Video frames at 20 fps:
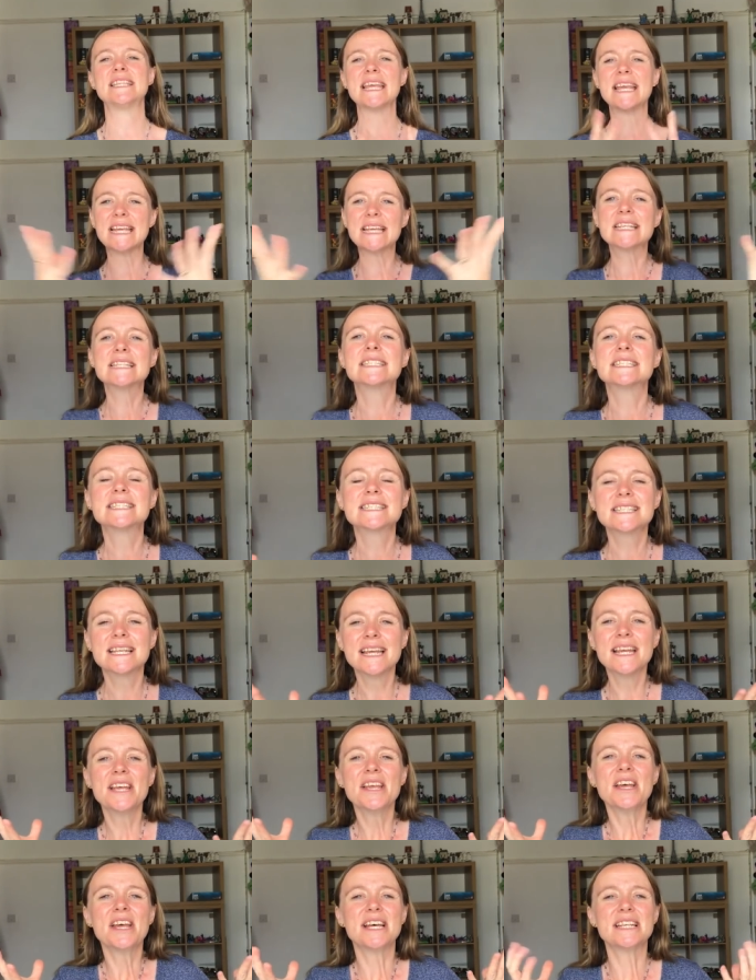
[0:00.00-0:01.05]
this
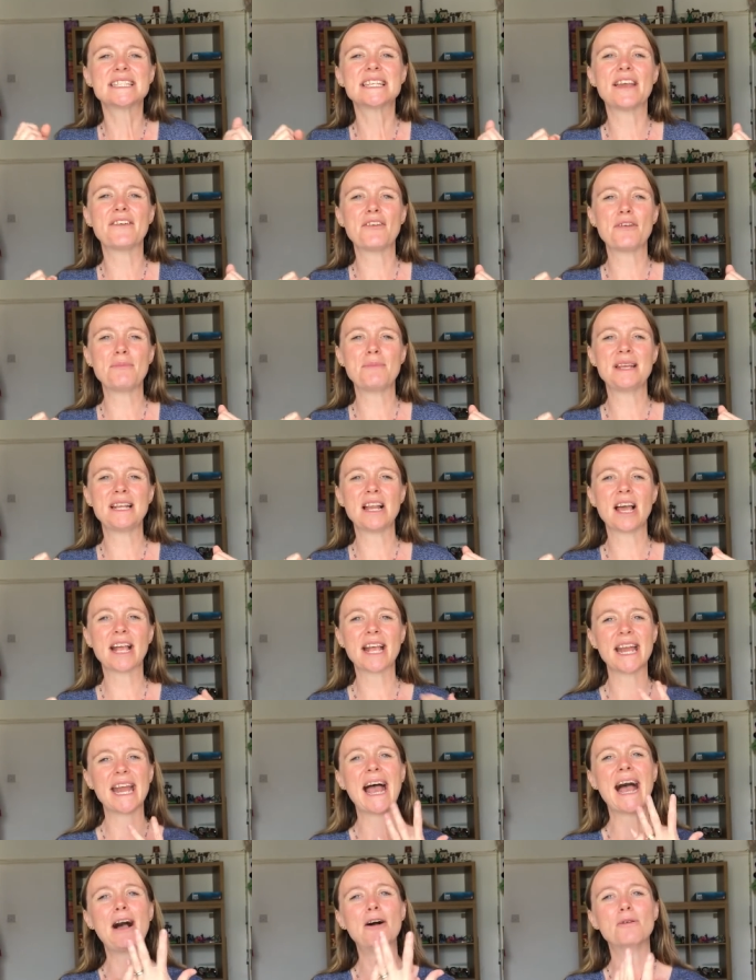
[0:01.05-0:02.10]
has given me like
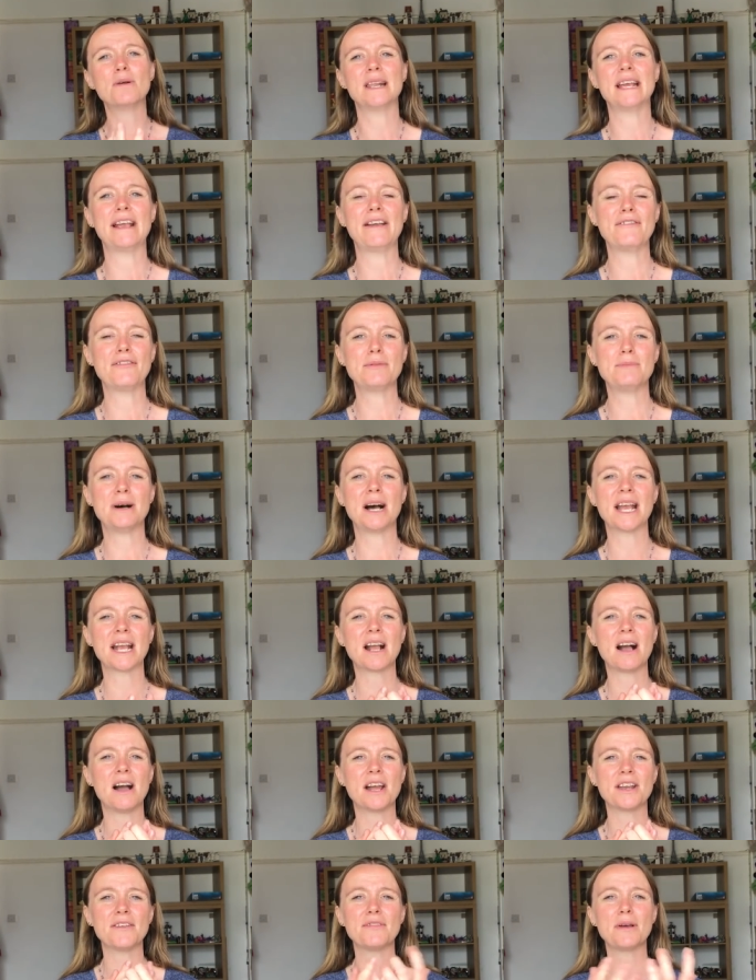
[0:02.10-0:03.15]
an outlet for my
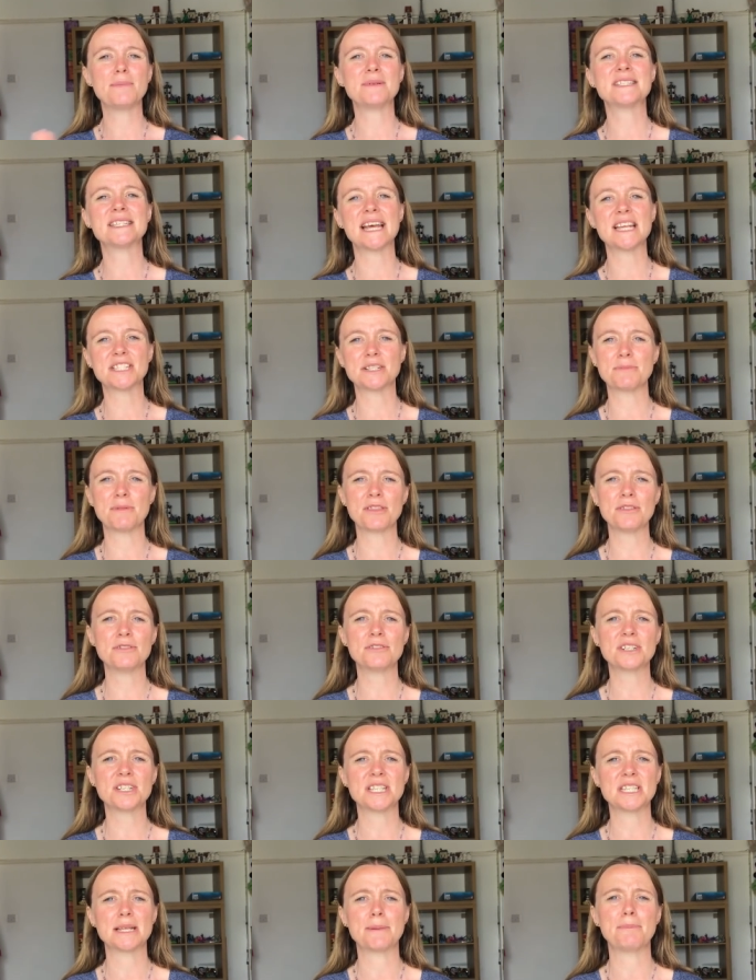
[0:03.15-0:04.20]
kind of obsession with
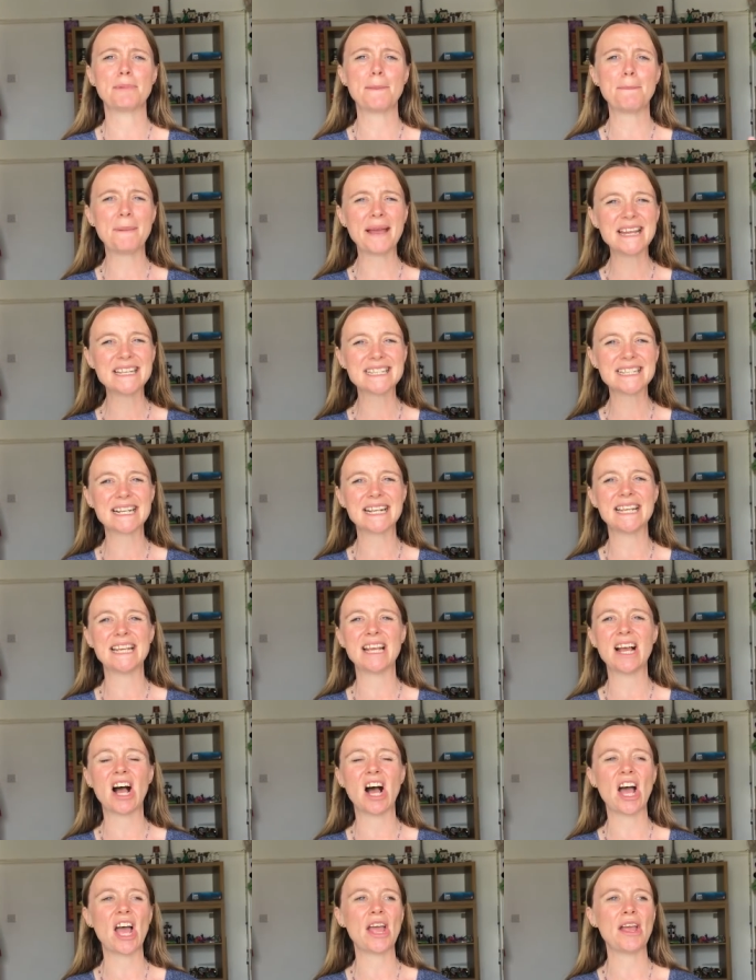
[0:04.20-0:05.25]
autism. But basically,
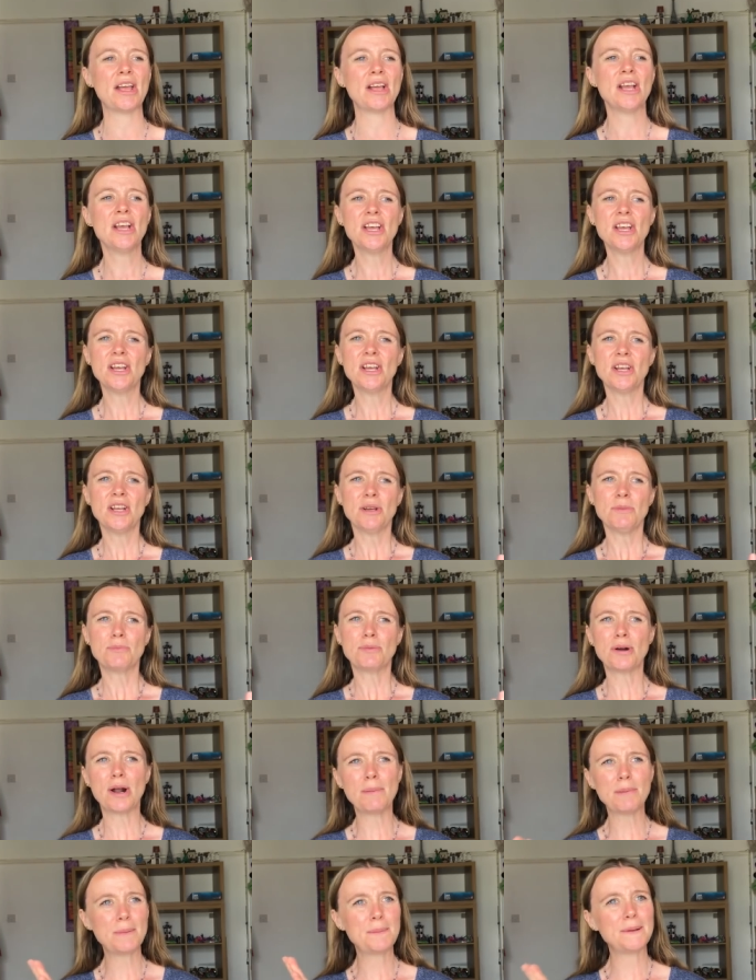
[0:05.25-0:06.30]
I
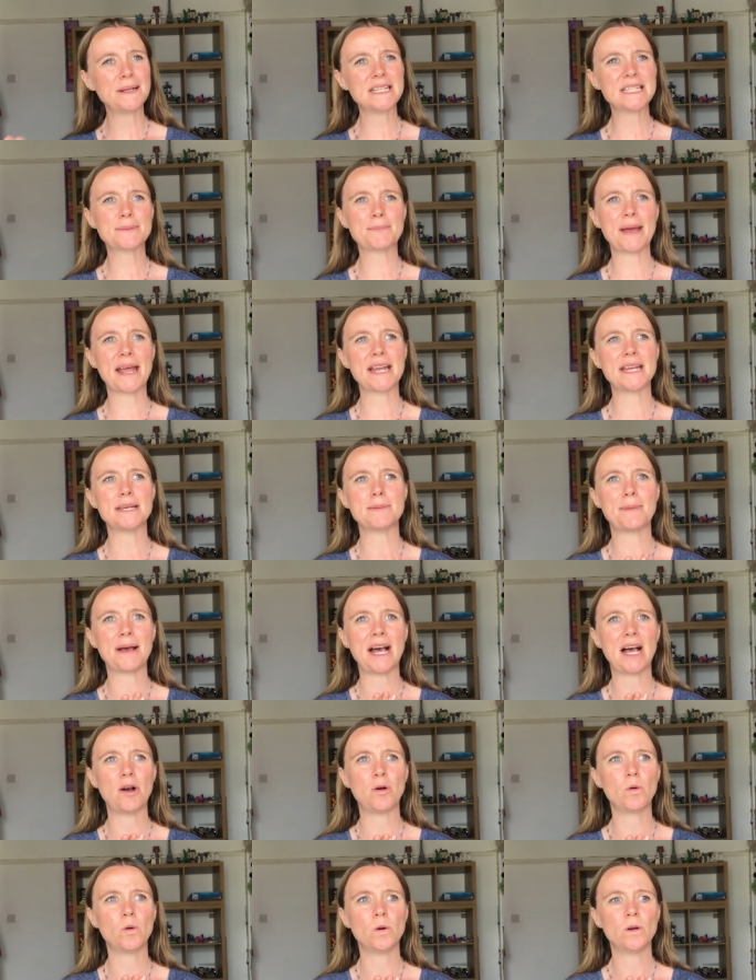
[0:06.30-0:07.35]
probably spend
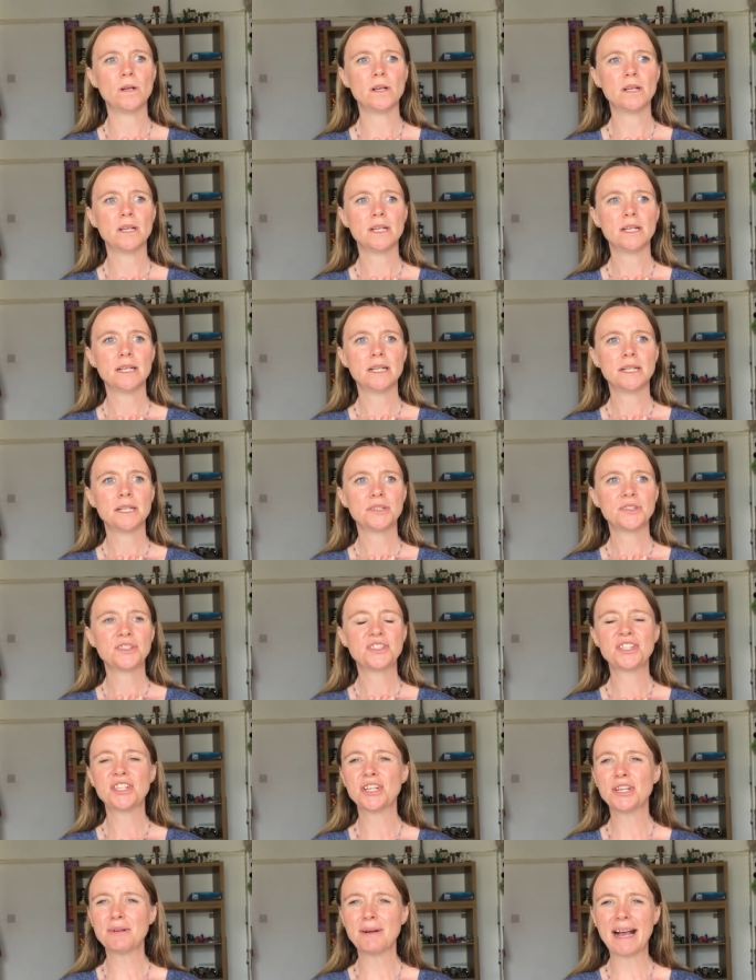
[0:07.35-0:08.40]
about
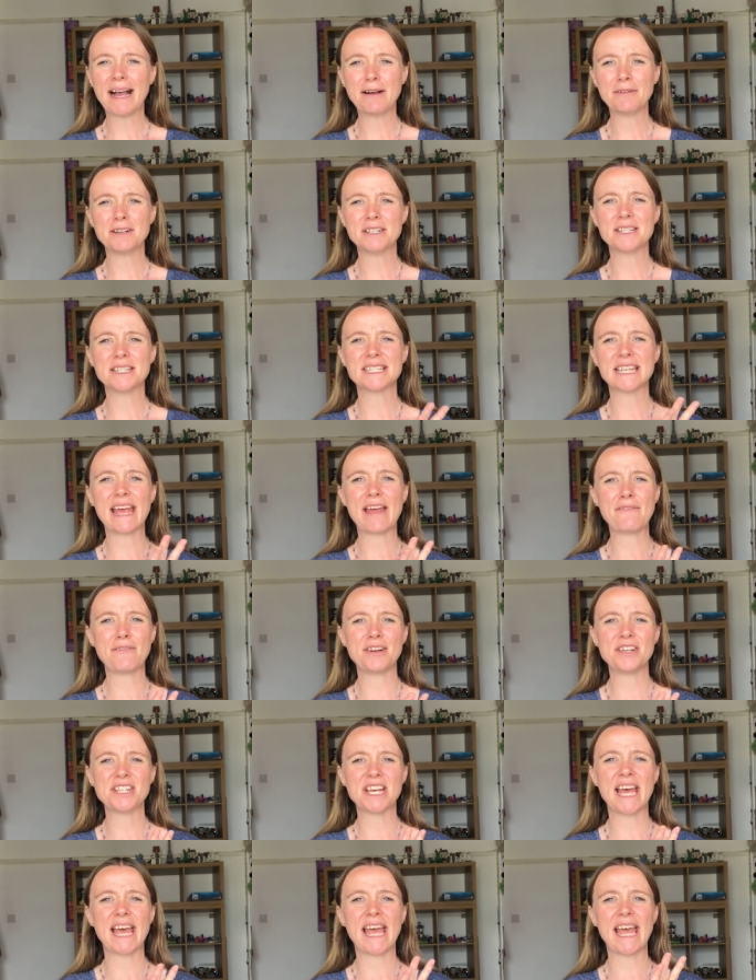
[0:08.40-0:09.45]
two hours every
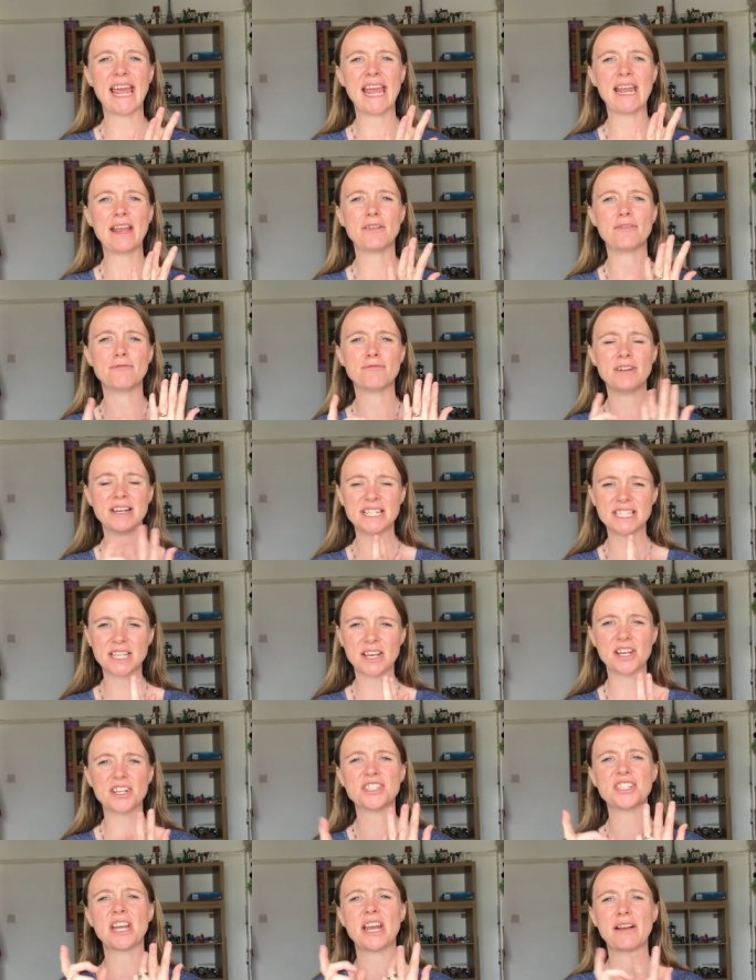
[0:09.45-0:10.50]
day
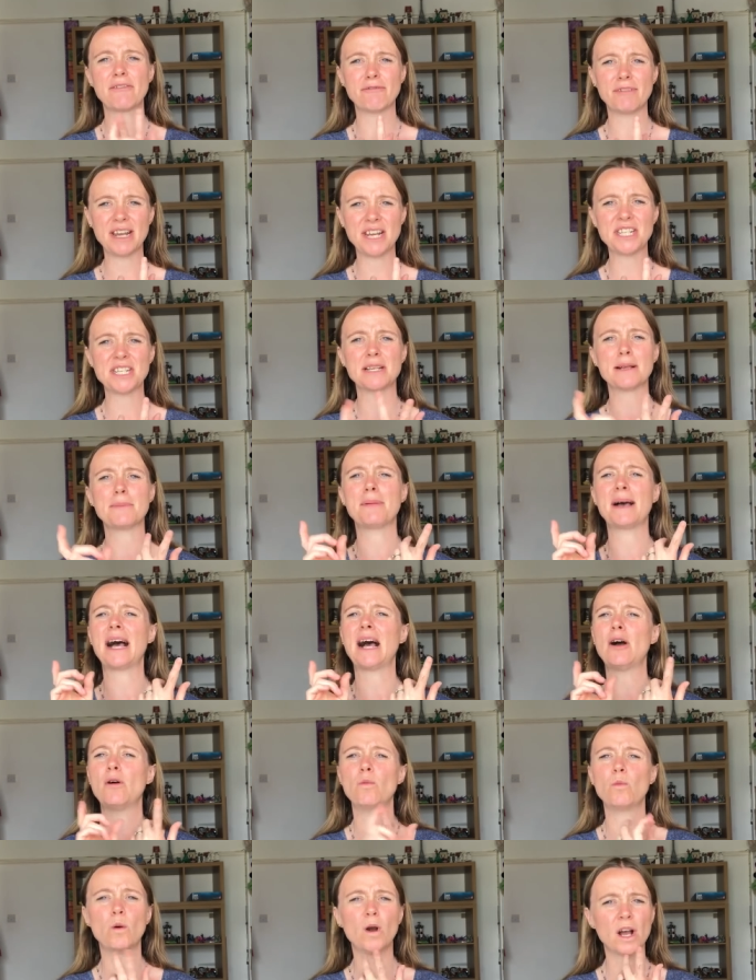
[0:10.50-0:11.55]
researching, reading
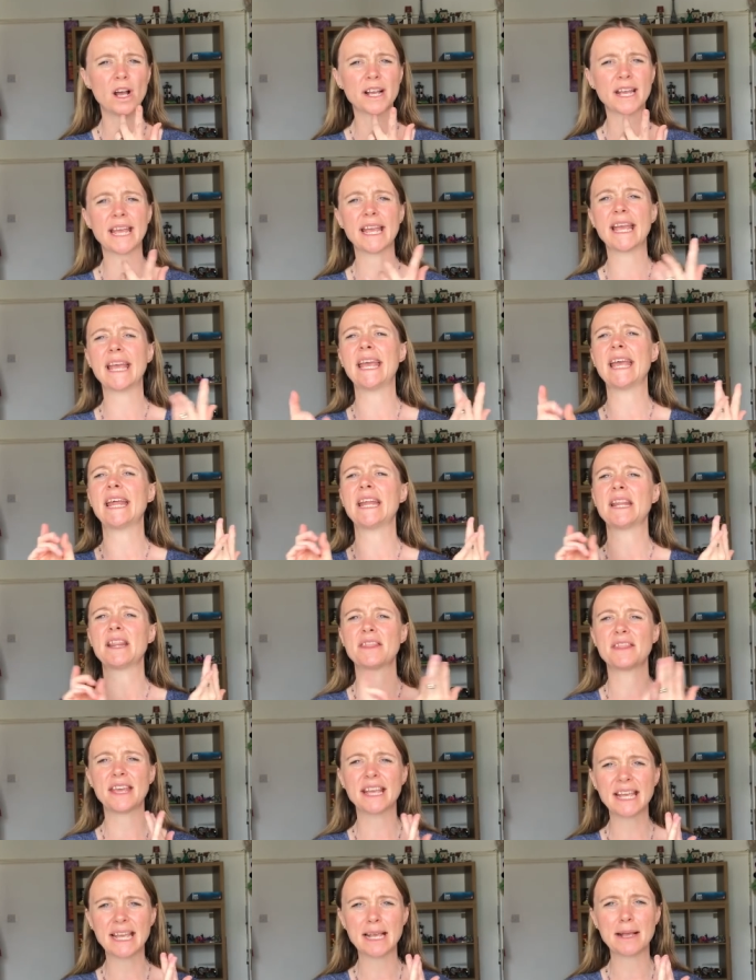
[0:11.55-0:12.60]
about, working in,
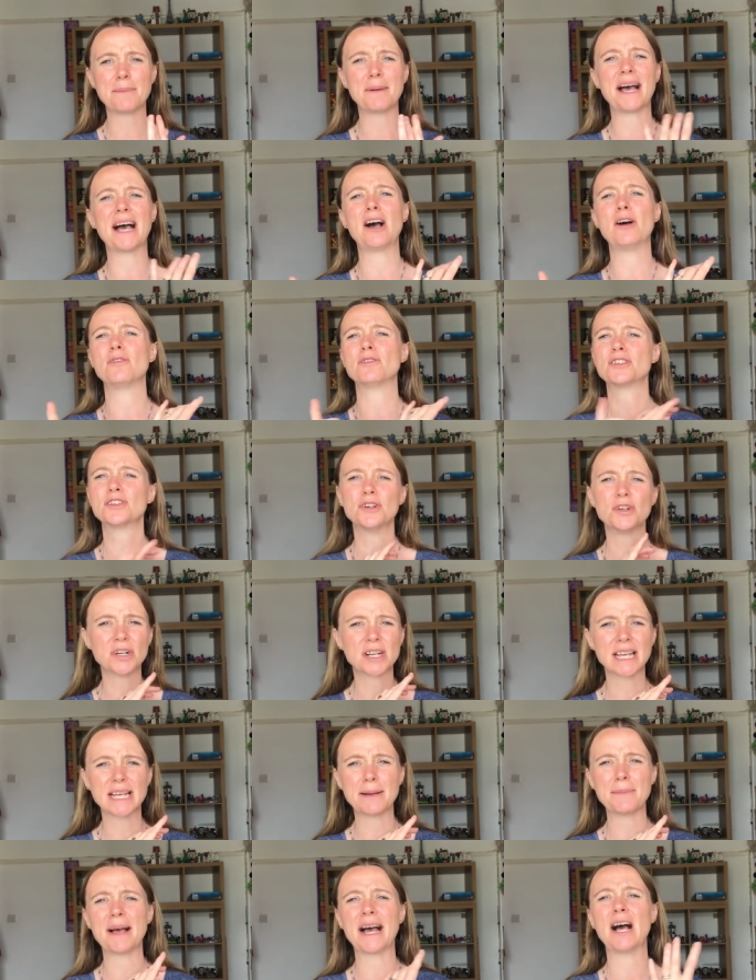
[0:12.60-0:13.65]
thinking about,
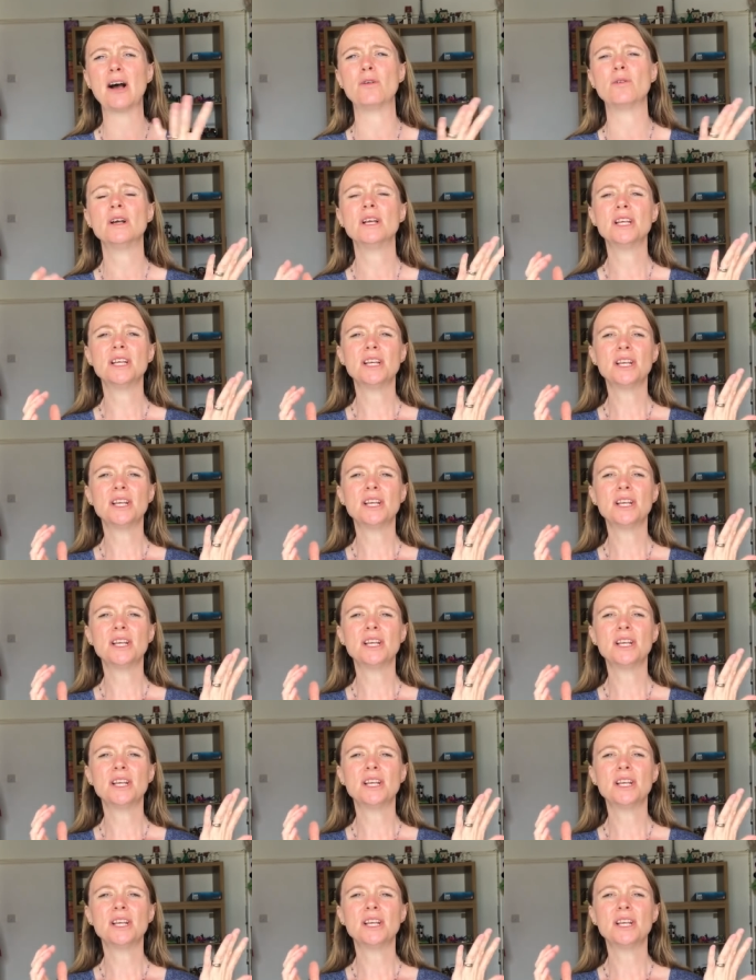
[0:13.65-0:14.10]
talking about